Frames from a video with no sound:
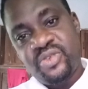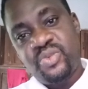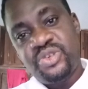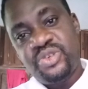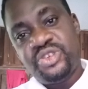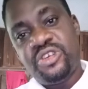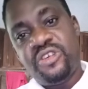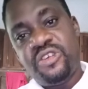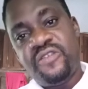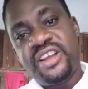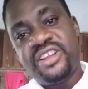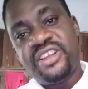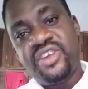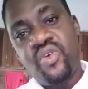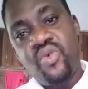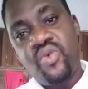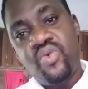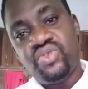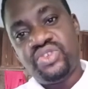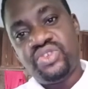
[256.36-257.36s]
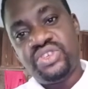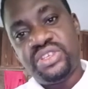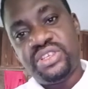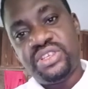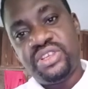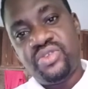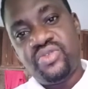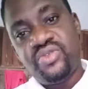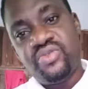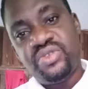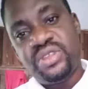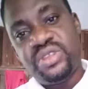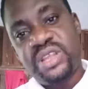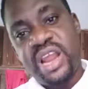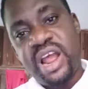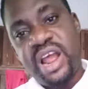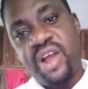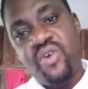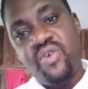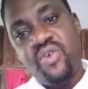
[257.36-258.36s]
which cover the holes.
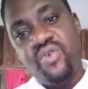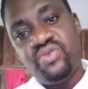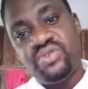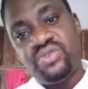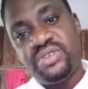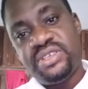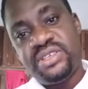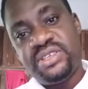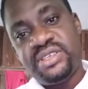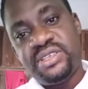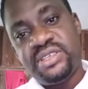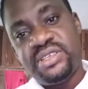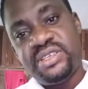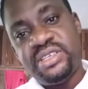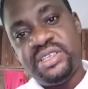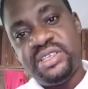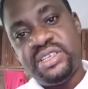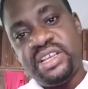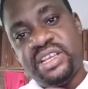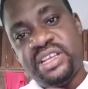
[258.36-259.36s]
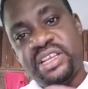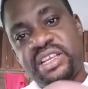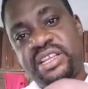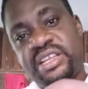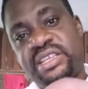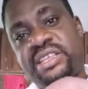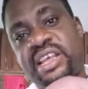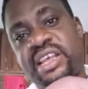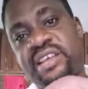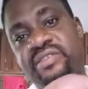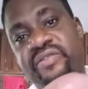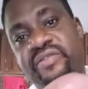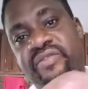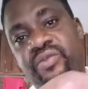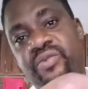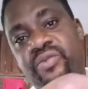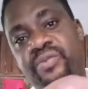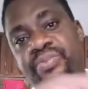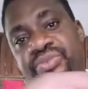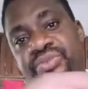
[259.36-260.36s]
There are holes in the
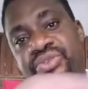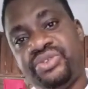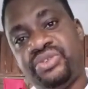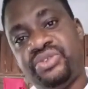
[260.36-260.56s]
saxophone.